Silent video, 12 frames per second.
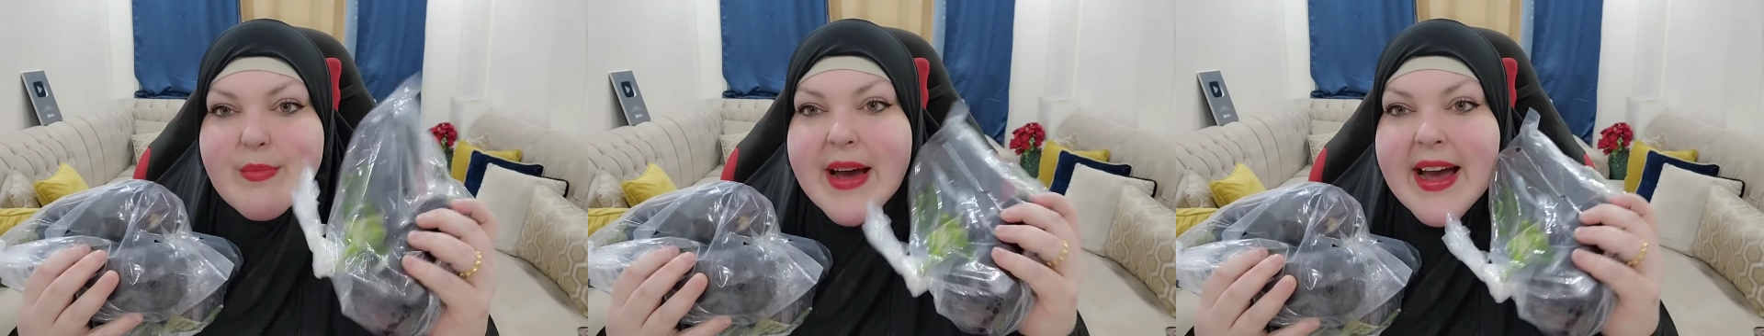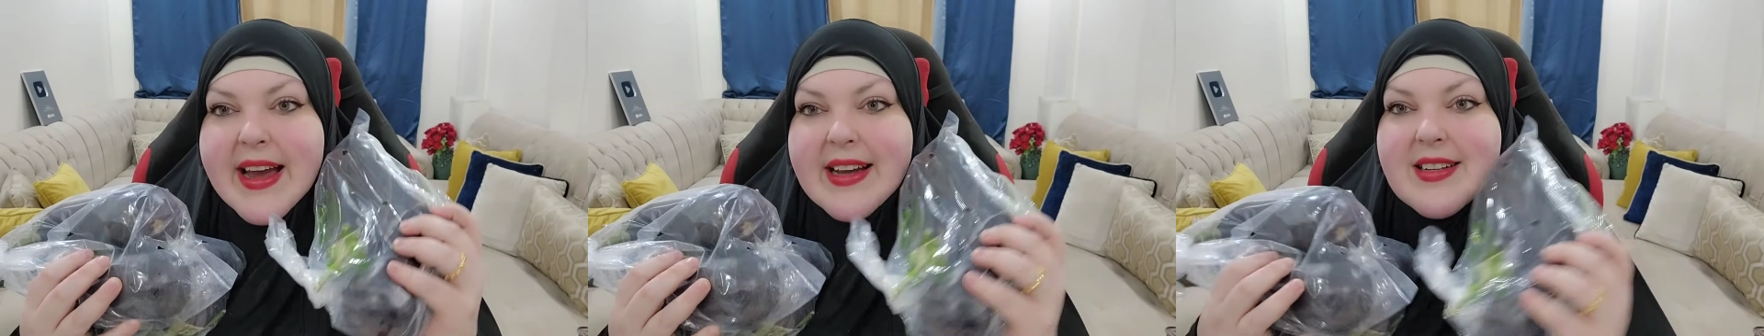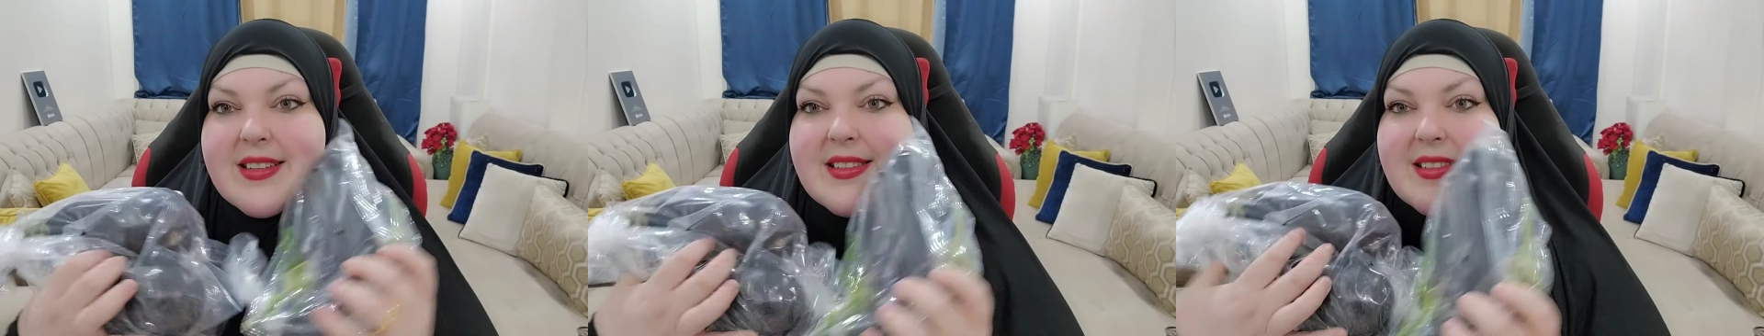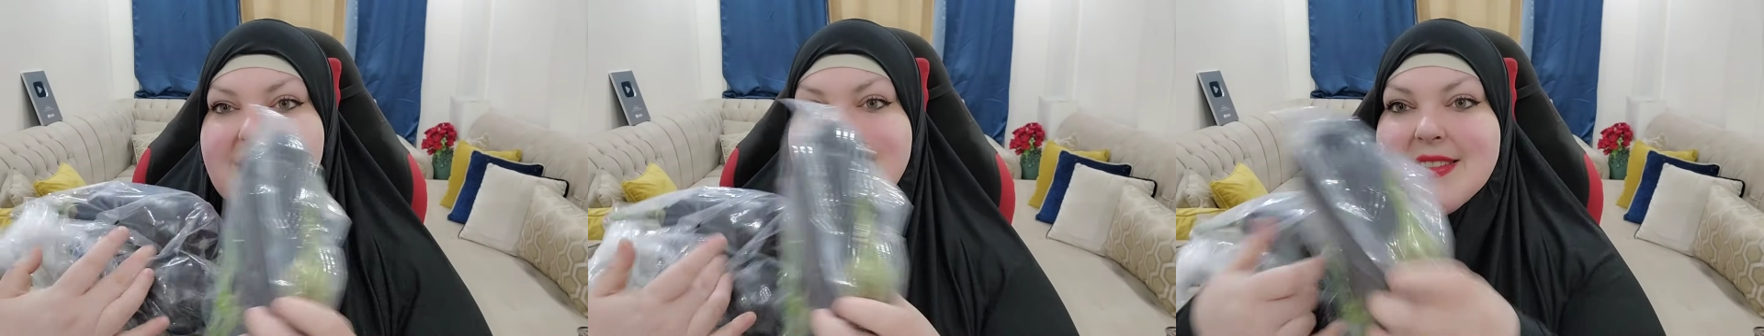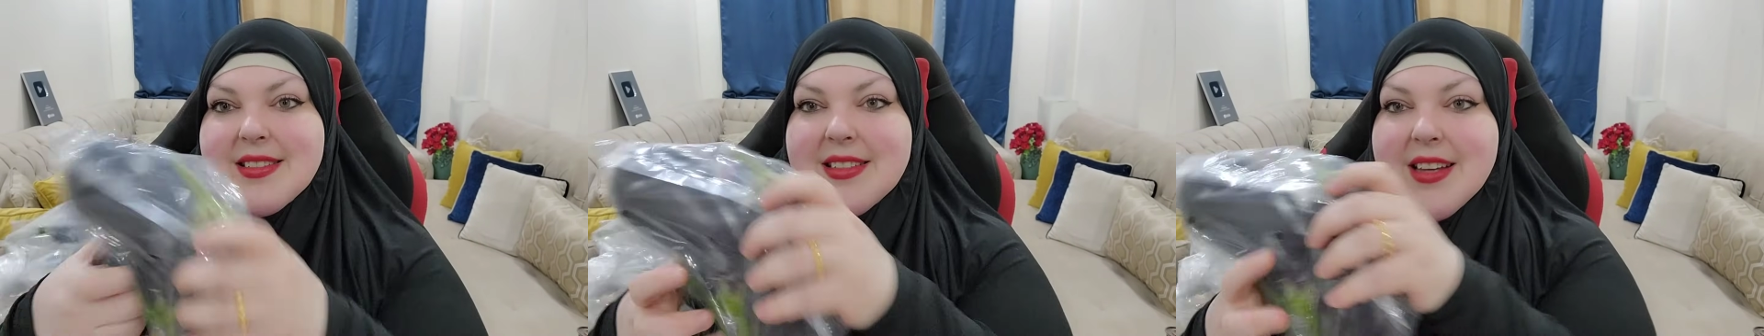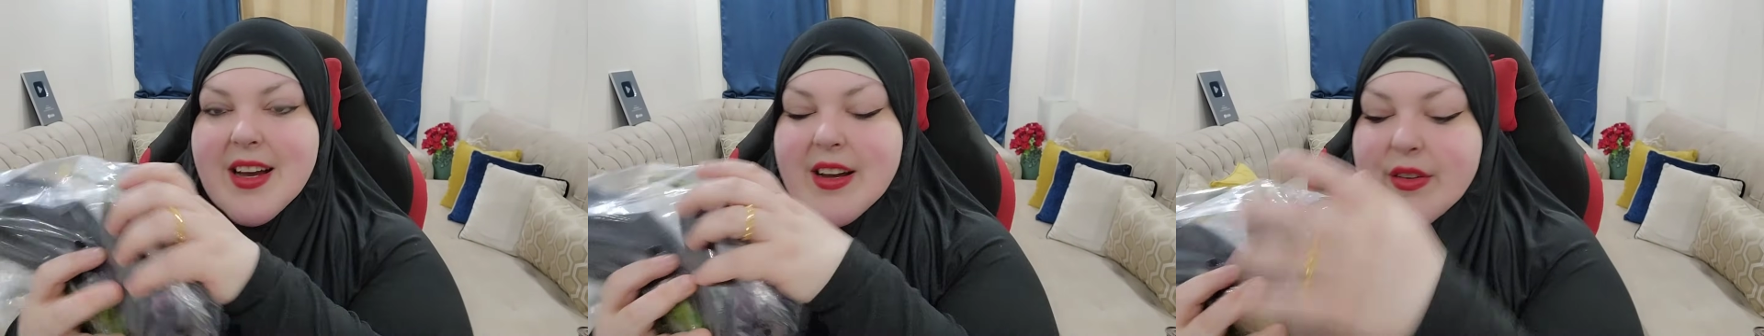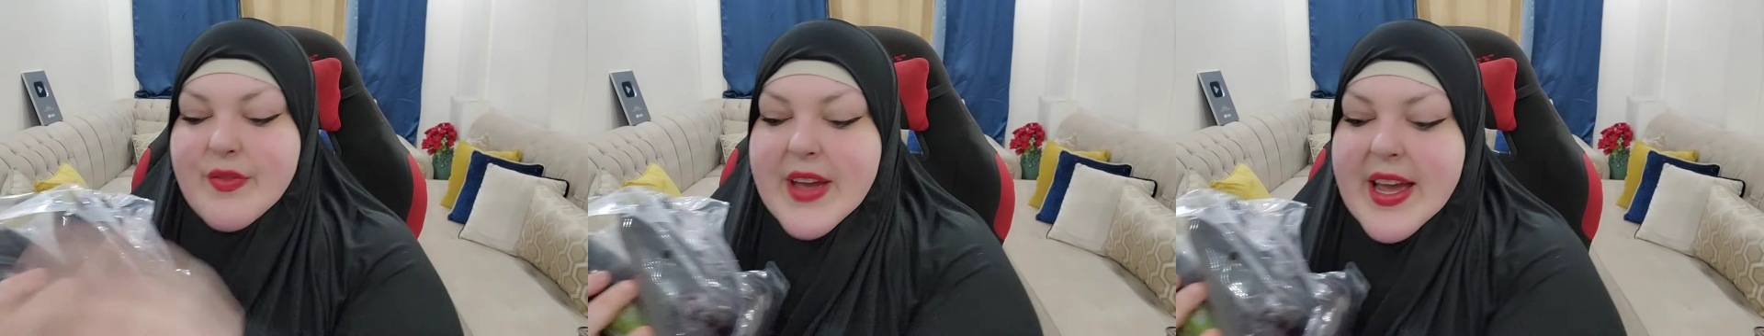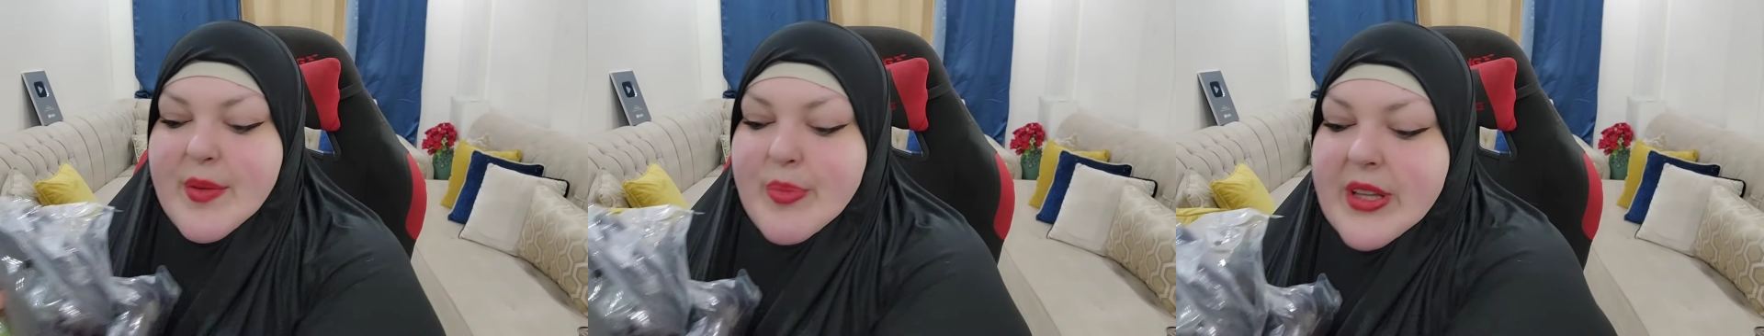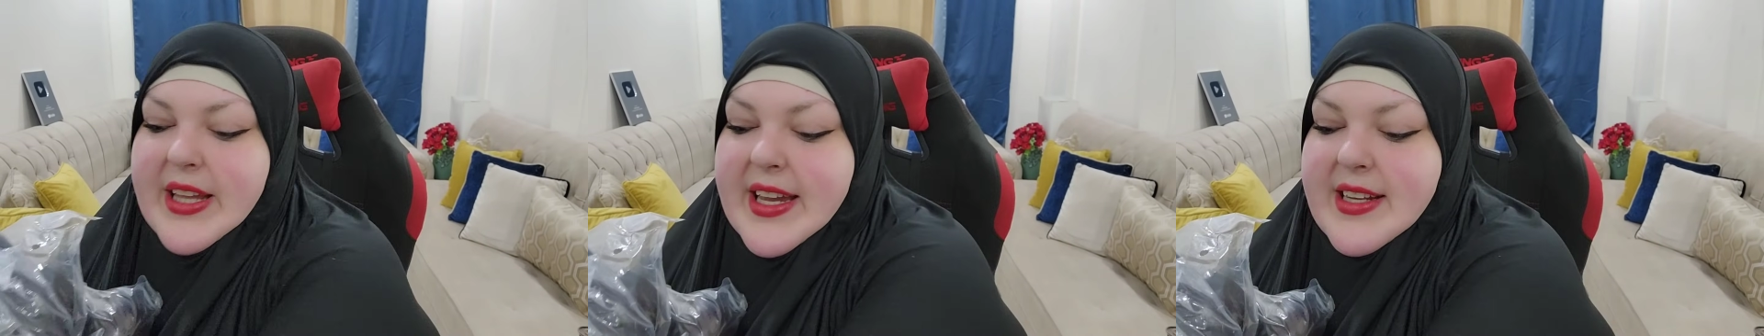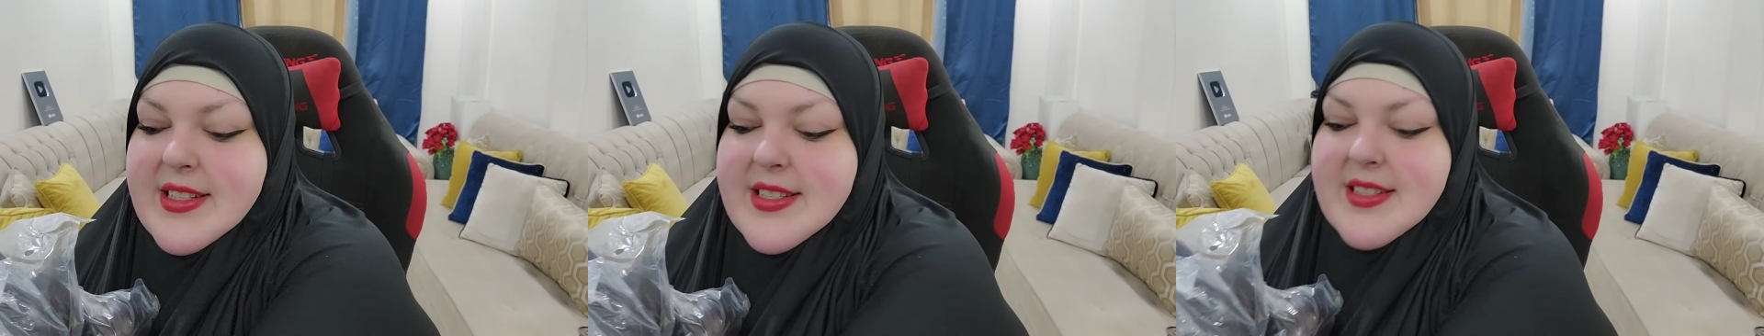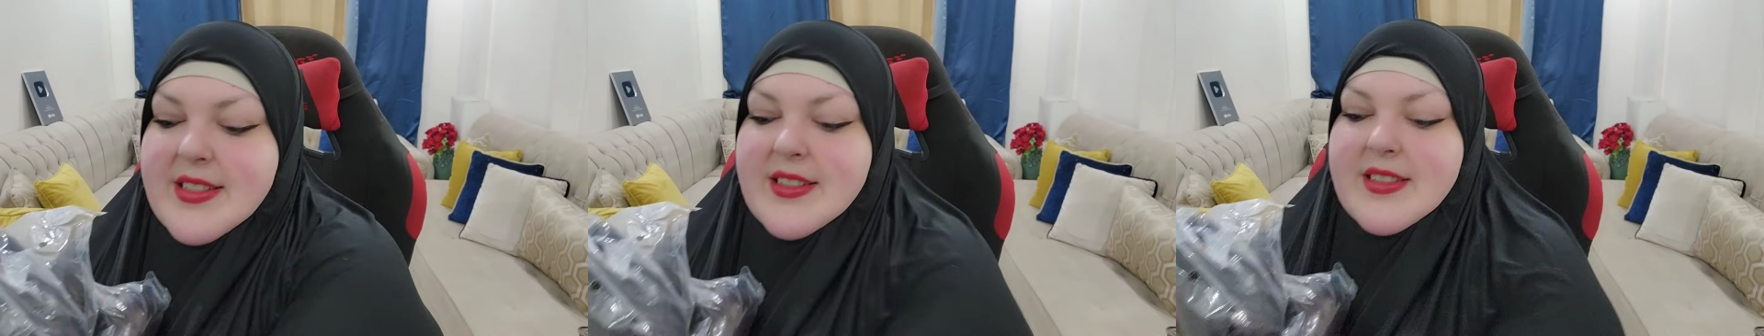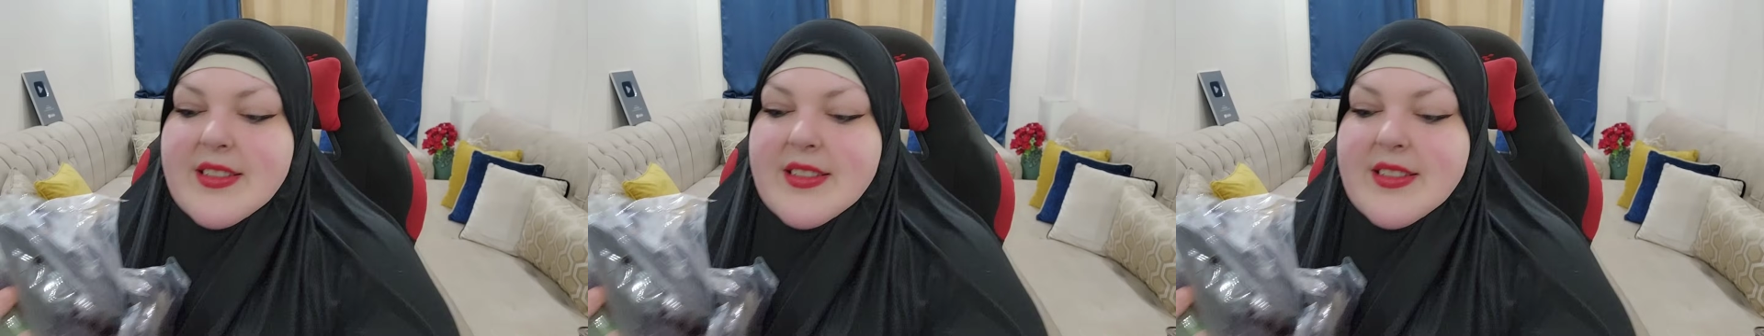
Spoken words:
bags of eggplant.